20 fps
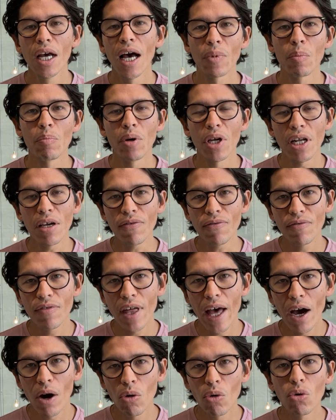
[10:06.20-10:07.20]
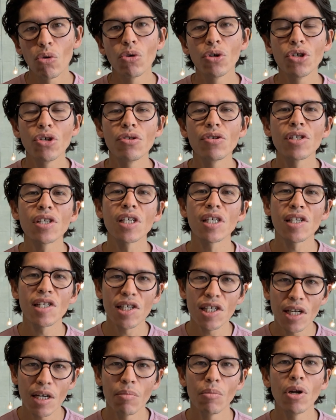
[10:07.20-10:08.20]
but if they're all using a
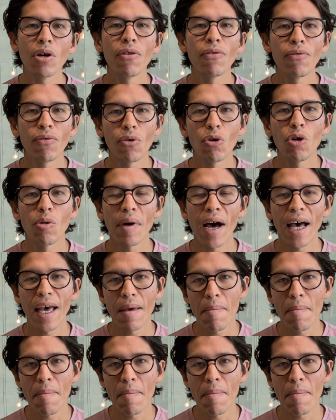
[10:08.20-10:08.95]
similar format,